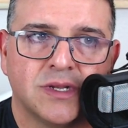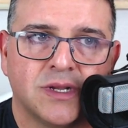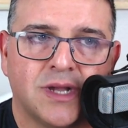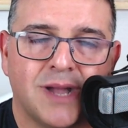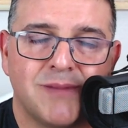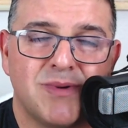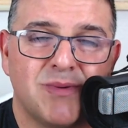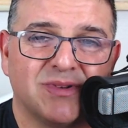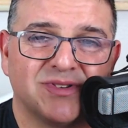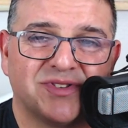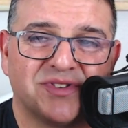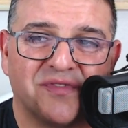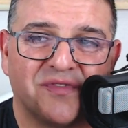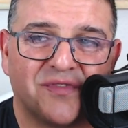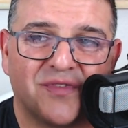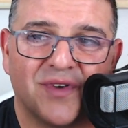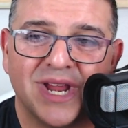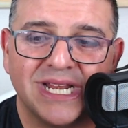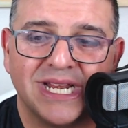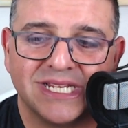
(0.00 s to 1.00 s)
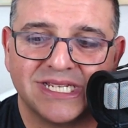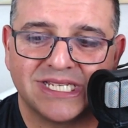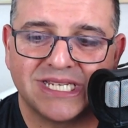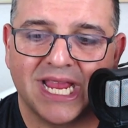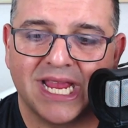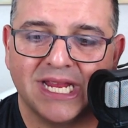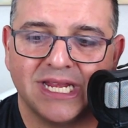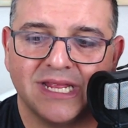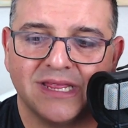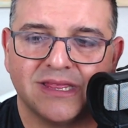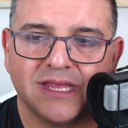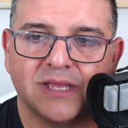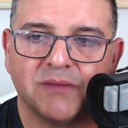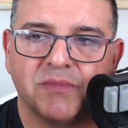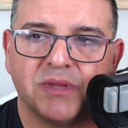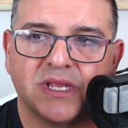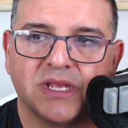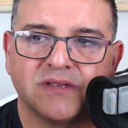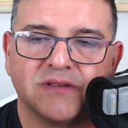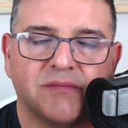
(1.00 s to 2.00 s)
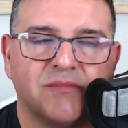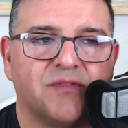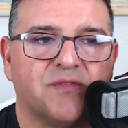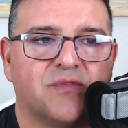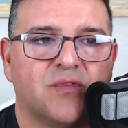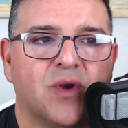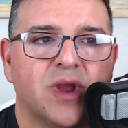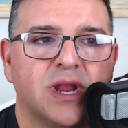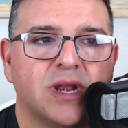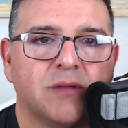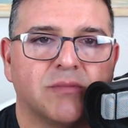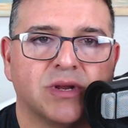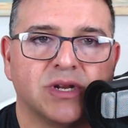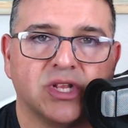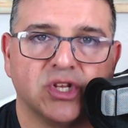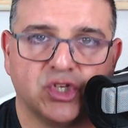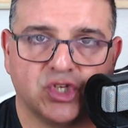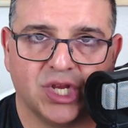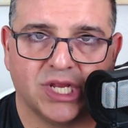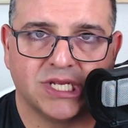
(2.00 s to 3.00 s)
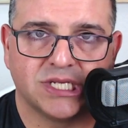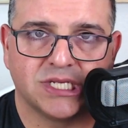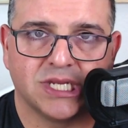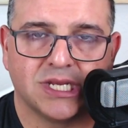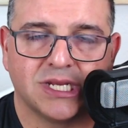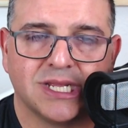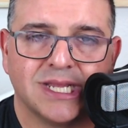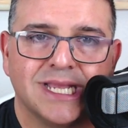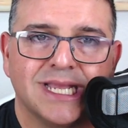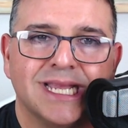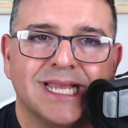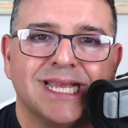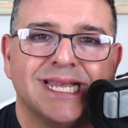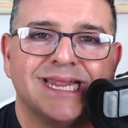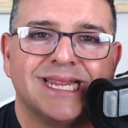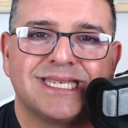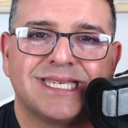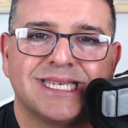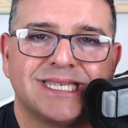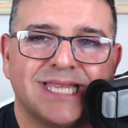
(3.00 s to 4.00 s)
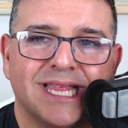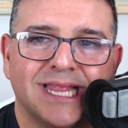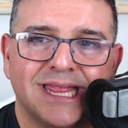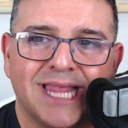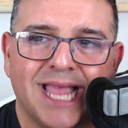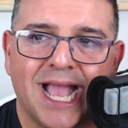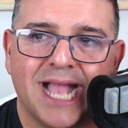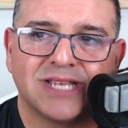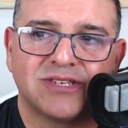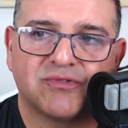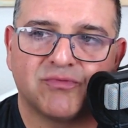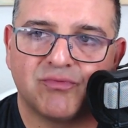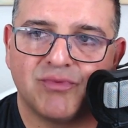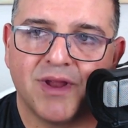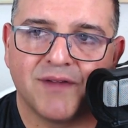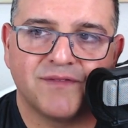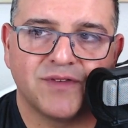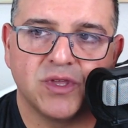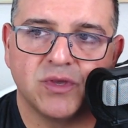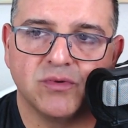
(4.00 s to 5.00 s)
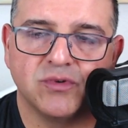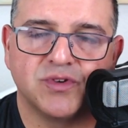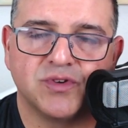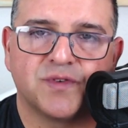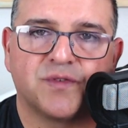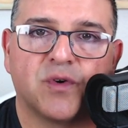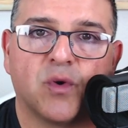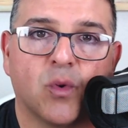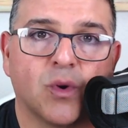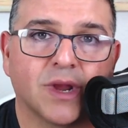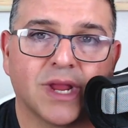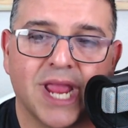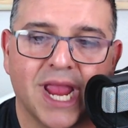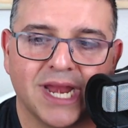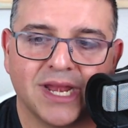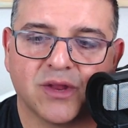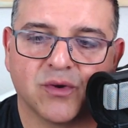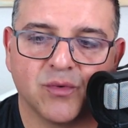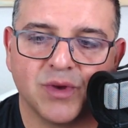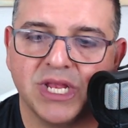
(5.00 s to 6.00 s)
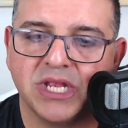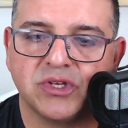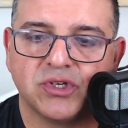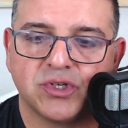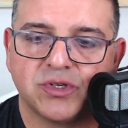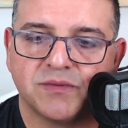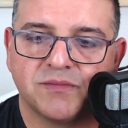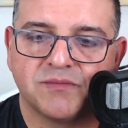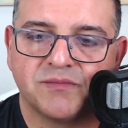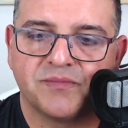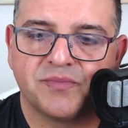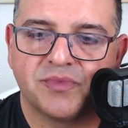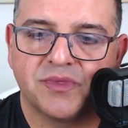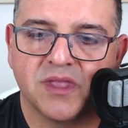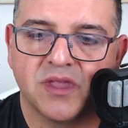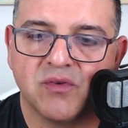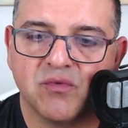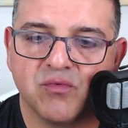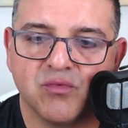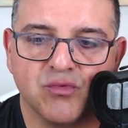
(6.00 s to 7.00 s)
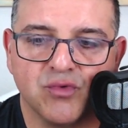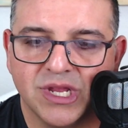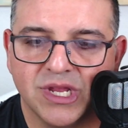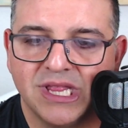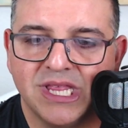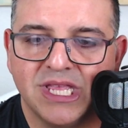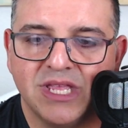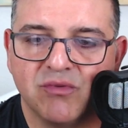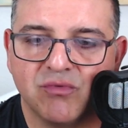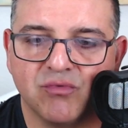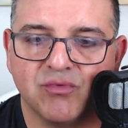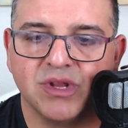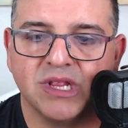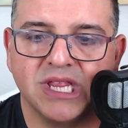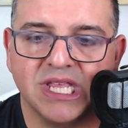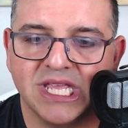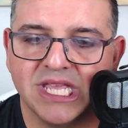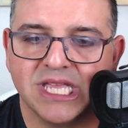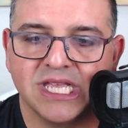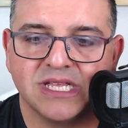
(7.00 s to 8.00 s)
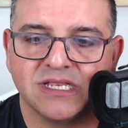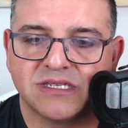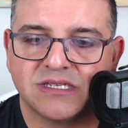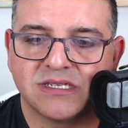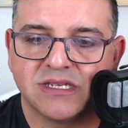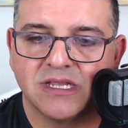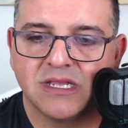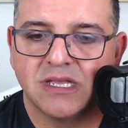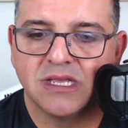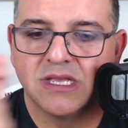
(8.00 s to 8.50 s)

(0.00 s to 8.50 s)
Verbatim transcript: I'm almost afraid to say anything because I'm afraid I'm going to jinx it. This is the last refuge for organic reach. It really, really is.